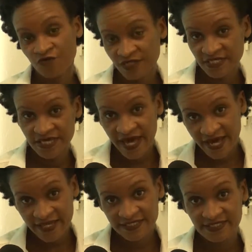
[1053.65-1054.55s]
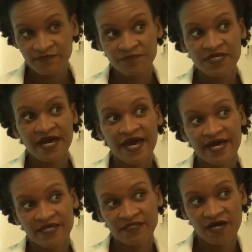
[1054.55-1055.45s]
Rodney Heights
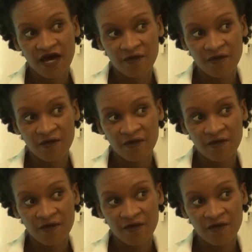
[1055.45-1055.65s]
behind